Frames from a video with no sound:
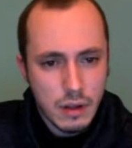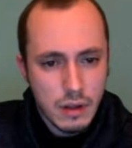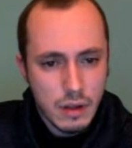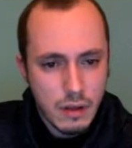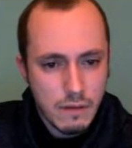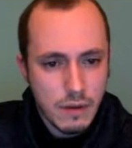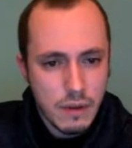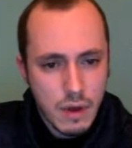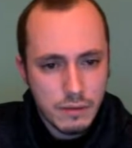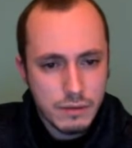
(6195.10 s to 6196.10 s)

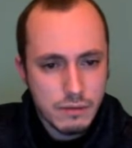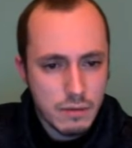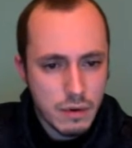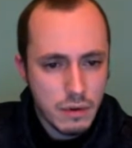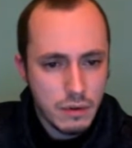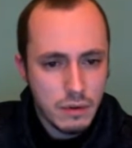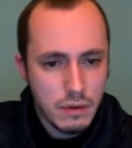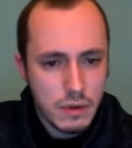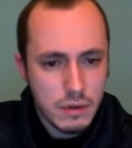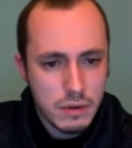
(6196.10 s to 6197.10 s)
Even after all
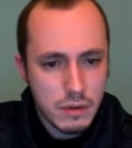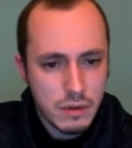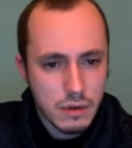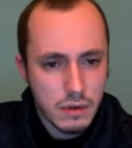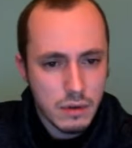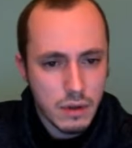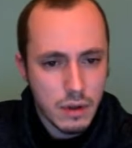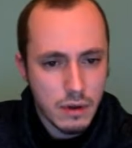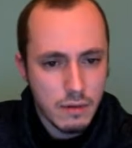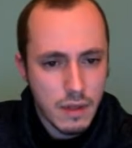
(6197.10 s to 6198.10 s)
this
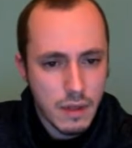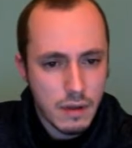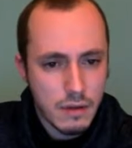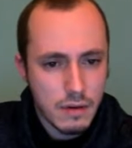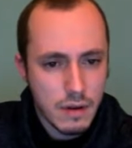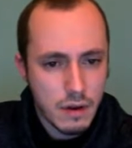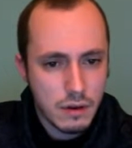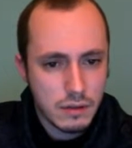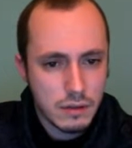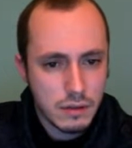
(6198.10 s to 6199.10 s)
love and other
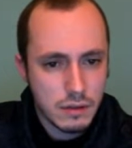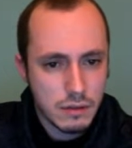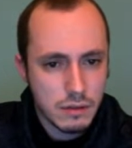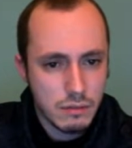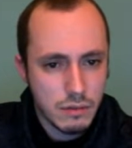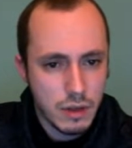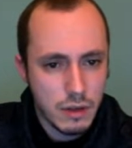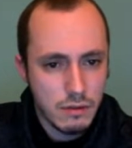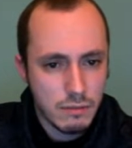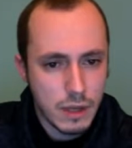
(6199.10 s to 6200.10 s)
nonsense
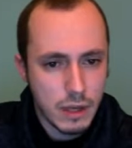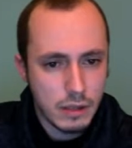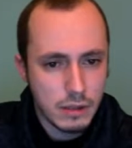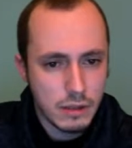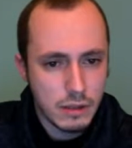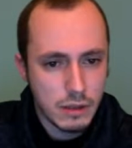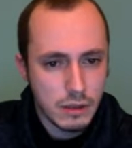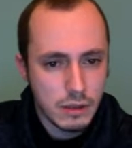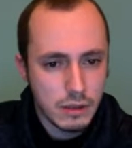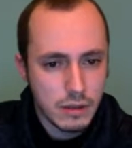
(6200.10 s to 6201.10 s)
we've made,
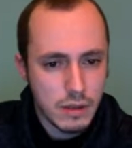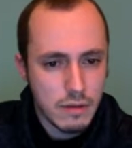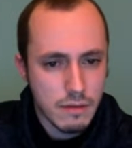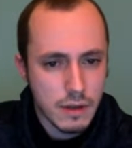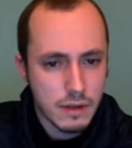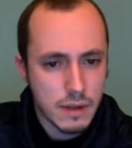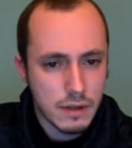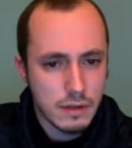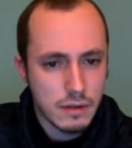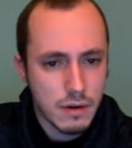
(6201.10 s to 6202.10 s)
d3 is
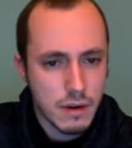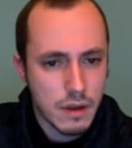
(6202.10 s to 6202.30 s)
necessary.